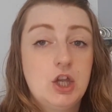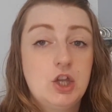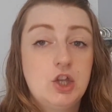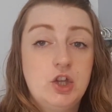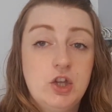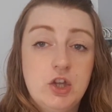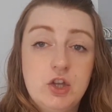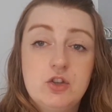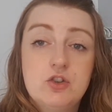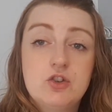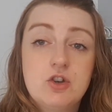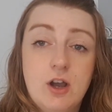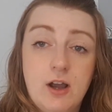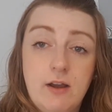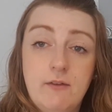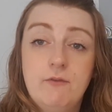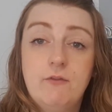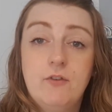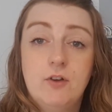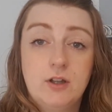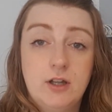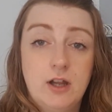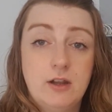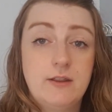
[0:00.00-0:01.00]
you try and
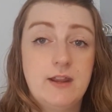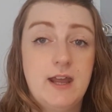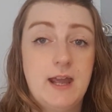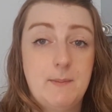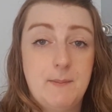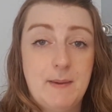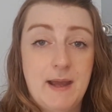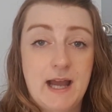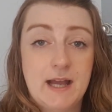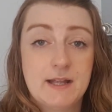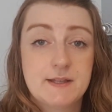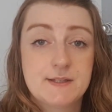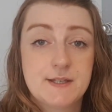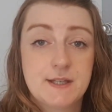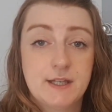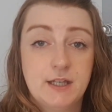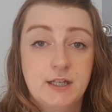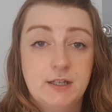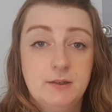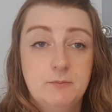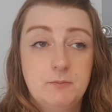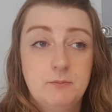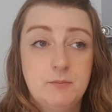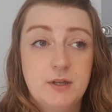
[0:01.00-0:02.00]
follow their
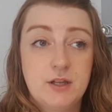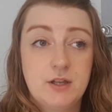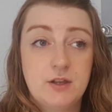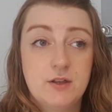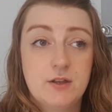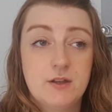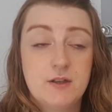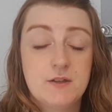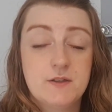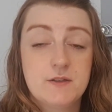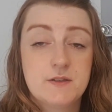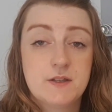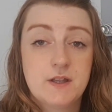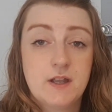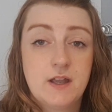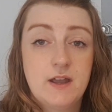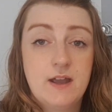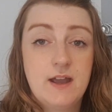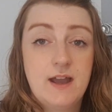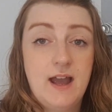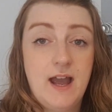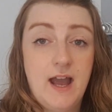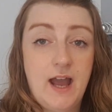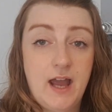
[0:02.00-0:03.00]
pattern, because
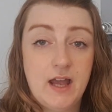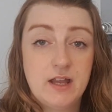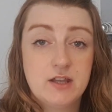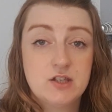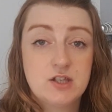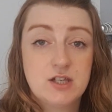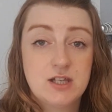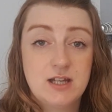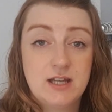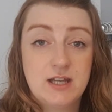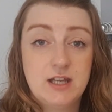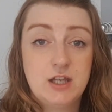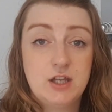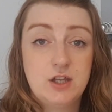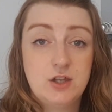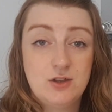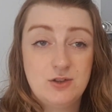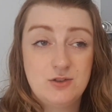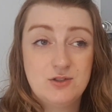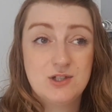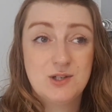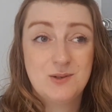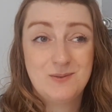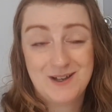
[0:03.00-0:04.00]
actually
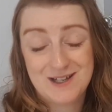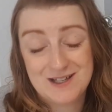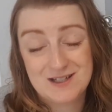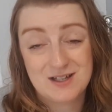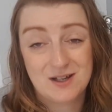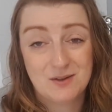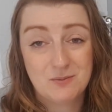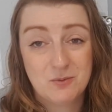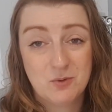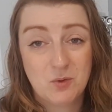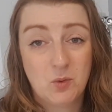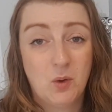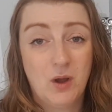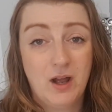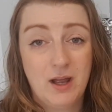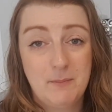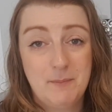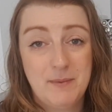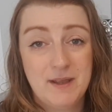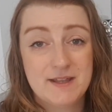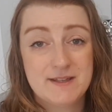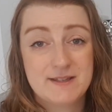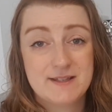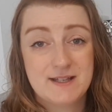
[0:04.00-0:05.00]
you do end up with quite a
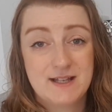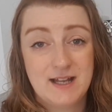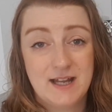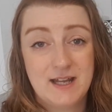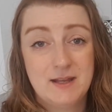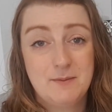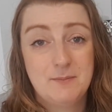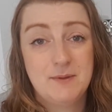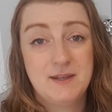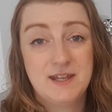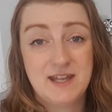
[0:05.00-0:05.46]
bit of sleep.